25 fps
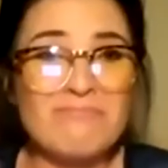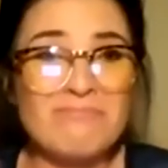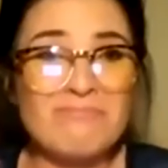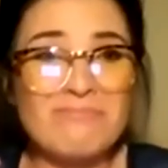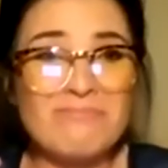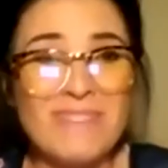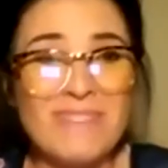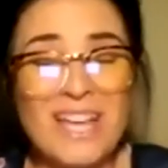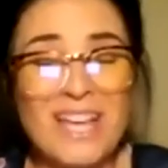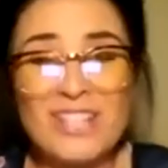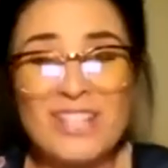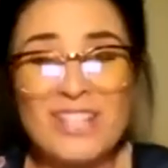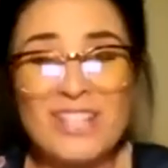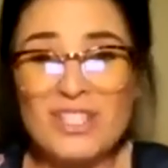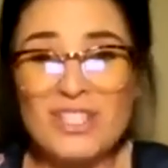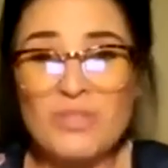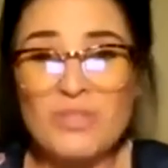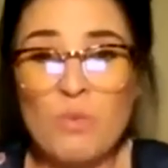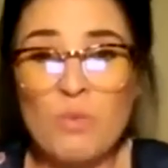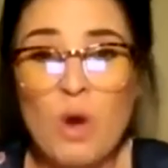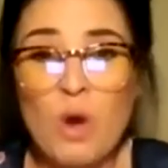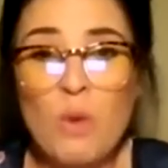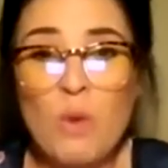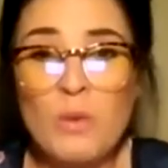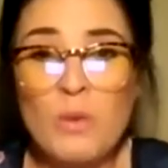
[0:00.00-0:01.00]
that's just
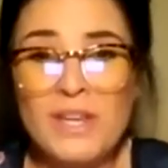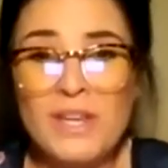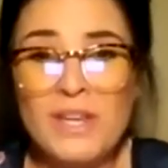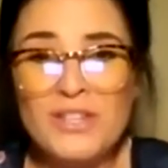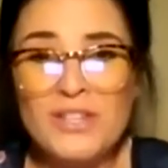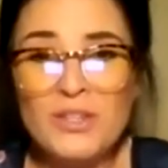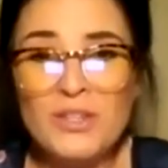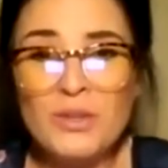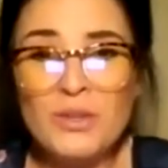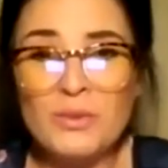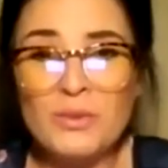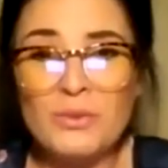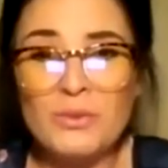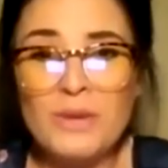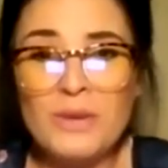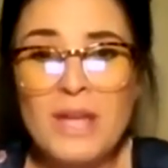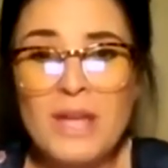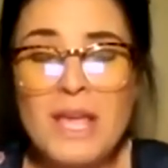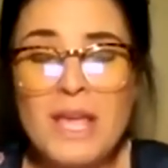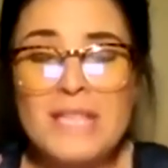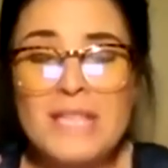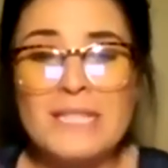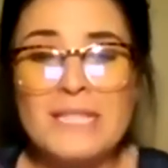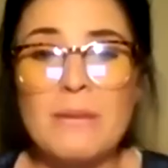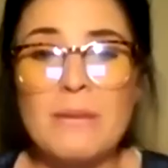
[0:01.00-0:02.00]
what we do.
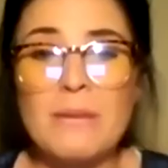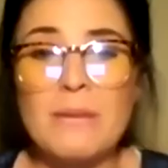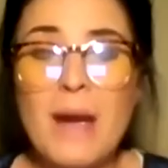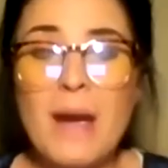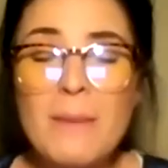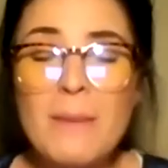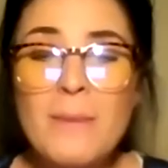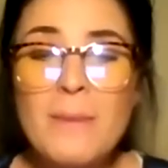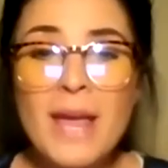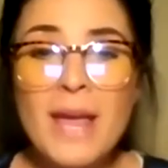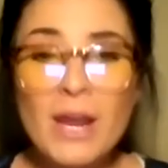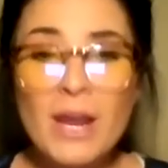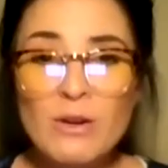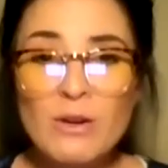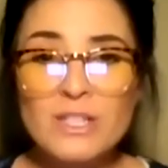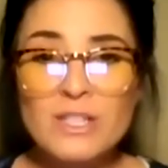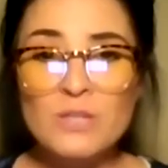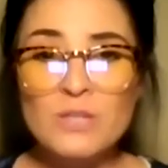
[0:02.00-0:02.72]
See, my parents